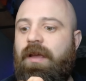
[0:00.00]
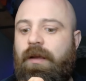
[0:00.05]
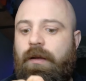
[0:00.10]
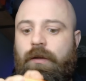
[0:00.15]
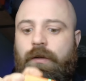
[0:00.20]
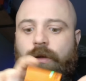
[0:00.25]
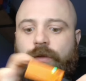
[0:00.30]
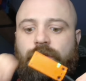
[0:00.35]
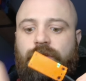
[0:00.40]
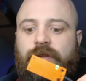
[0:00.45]

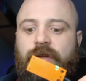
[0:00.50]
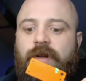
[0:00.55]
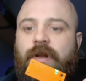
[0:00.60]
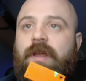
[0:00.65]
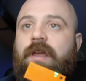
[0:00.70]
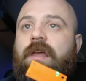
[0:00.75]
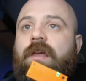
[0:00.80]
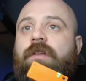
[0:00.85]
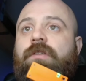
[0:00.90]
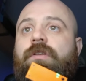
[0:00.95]

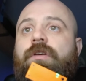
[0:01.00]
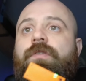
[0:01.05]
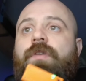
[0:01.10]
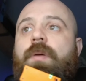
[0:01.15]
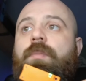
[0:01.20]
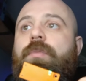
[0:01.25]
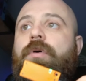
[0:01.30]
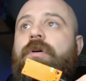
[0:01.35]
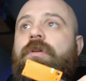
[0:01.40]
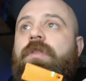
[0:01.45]
constantly, and so if I
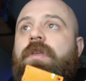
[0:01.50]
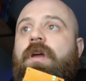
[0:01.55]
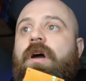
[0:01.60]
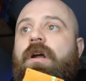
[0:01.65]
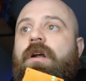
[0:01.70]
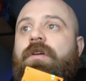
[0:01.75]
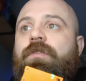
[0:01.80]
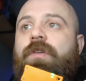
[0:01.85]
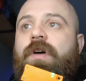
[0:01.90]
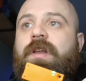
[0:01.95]
put the
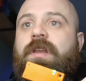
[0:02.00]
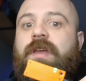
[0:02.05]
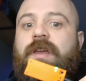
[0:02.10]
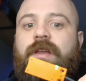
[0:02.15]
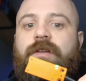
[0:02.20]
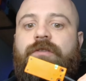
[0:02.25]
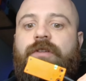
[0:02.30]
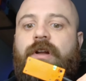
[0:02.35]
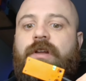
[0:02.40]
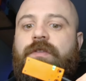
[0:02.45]
RFID
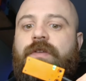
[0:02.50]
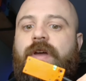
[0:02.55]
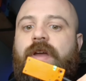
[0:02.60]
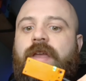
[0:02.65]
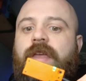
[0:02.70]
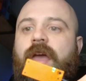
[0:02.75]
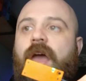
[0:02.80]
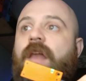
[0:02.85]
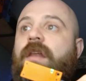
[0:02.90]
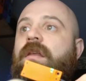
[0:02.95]
in front of it
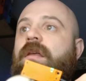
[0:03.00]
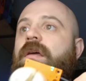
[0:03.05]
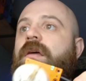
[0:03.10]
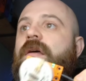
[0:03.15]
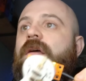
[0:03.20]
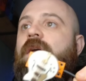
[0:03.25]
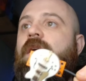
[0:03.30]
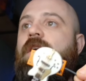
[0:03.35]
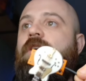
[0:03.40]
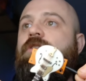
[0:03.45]
again,
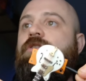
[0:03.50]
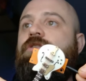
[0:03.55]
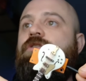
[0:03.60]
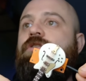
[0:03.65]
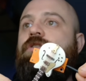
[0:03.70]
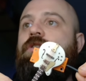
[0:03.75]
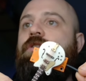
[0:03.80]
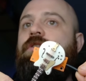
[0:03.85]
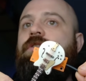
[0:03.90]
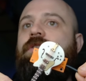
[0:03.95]
it
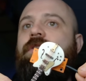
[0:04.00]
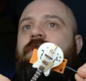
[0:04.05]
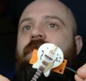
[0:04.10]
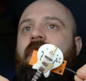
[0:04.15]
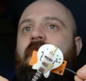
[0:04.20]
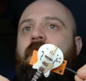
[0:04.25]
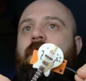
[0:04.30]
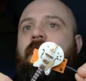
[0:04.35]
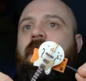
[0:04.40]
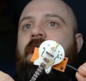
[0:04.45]
should,
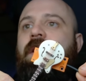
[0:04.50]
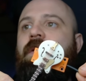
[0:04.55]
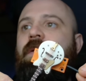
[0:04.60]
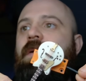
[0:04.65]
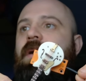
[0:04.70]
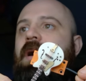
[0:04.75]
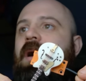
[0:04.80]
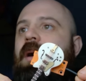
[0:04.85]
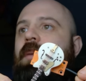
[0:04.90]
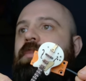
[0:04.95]
there we go,
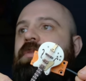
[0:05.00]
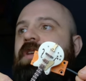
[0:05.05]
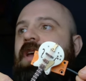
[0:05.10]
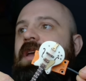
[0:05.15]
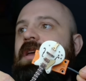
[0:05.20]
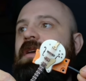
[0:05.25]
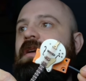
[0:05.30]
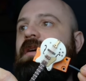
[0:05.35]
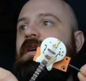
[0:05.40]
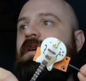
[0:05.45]

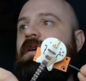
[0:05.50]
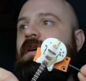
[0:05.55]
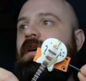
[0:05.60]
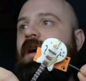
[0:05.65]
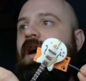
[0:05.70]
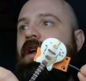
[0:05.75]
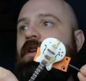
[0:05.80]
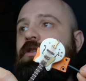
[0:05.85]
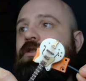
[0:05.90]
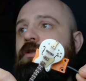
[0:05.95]
update,
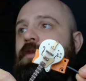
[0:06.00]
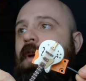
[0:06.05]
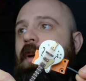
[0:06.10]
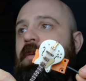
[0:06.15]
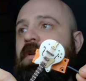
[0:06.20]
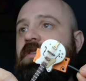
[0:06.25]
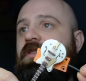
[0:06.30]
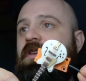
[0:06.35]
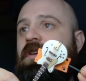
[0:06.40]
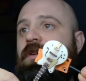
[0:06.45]
and you should be able
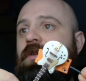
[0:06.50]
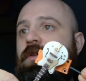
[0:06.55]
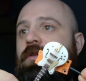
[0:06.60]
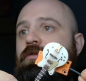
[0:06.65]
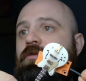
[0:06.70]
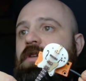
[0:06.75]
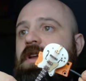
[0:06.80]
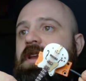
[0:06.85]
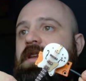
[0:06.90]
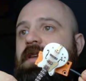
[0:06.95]
to see on the
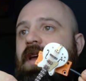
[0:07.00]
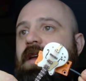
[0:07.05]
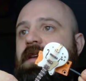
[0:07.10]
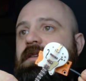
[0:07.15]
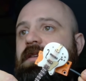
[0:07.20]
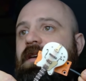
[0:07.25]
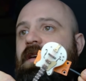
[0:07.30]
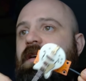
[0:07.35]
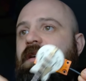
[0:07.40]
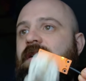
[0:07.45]
read
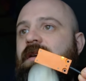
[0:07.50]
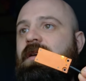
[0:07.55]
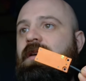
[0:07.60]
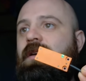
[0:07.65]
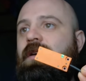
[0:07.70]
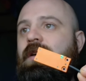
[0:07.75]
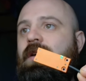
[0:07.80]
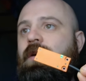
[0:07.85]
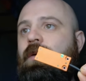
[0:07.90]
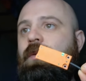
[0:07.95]
data,
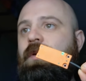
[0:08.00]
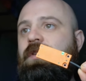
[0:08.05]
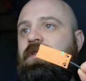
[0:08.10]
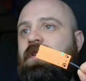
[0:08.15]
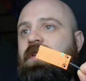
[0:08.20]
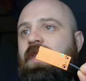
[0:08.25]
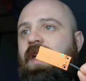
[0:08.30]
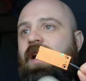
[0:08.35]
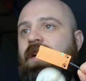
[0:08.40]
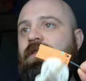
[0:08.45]
we
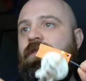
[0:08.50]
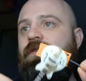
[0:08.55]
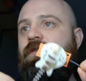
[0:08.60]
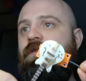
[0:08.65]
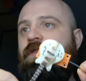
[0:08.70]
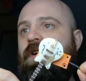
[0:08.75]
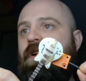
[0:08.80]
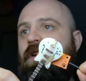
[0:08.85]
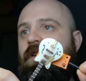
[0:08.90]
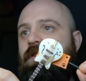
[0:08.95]
see that
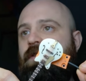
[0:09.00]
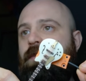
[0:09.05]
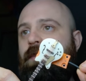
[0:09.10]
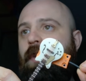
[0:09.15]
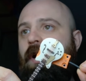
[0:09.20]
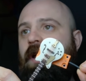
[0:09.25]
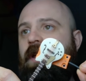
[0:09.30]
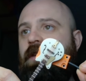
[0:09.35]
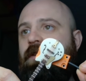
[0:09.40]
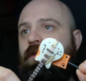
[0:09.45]
first
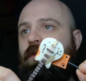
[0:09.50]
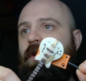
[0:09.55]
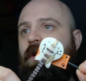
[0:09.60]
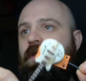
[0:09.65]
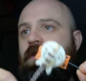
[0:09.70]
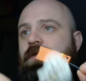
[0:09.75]
byte worth of